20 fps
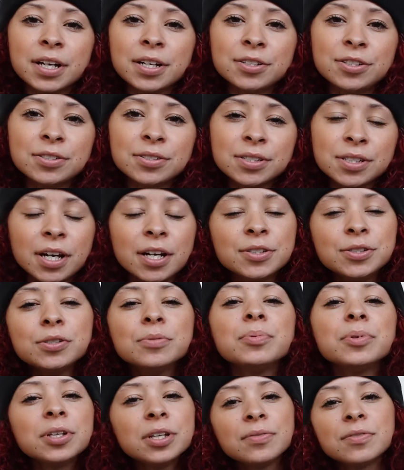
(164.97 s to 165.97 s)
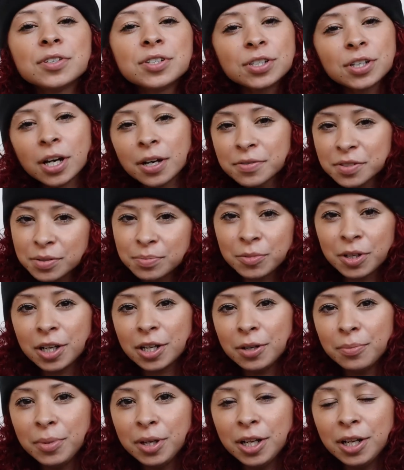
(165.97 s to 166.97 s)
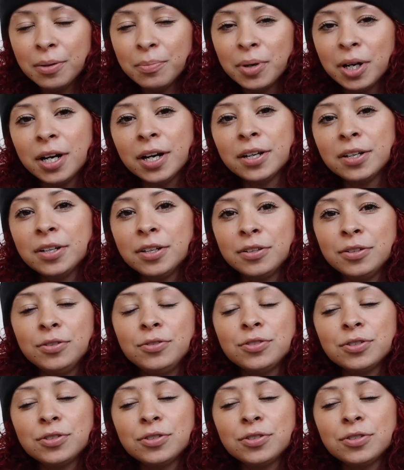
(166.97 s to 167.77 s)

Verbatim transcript: I just, I do believe it should have some kind of meaning behind it.